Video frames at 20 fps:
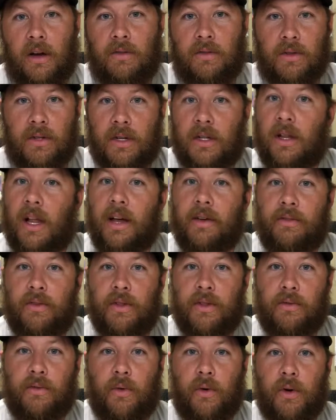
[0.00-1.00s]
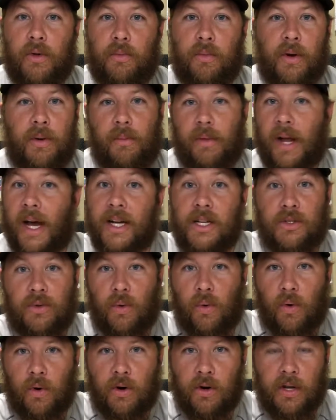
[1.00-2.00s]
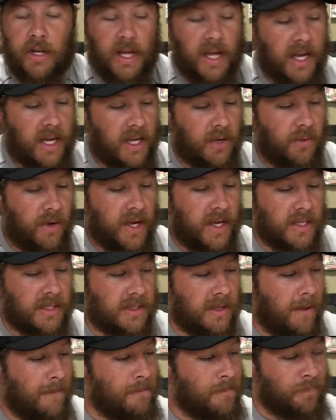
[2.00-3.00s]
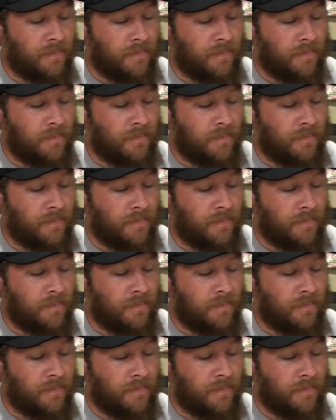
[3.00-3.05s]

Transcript: cover looked like for the 4th print, but I just ordered it anyways.